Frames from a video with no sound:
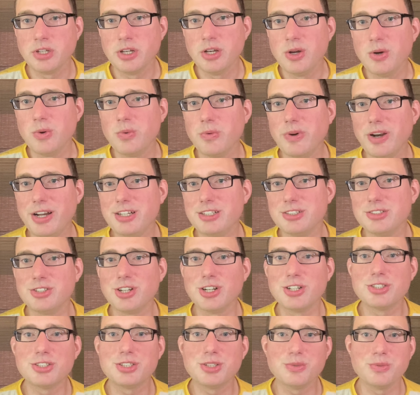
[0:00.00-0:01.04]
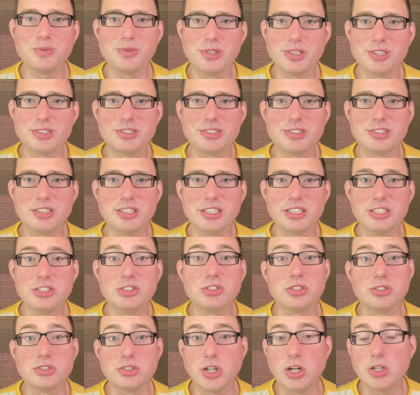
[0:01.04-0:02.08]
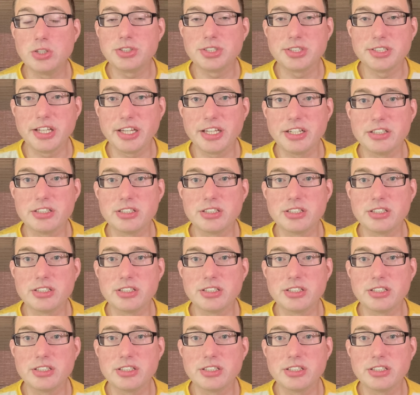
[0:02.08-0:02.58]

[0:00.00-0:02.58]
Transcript: way to charge it with the engine's alternators.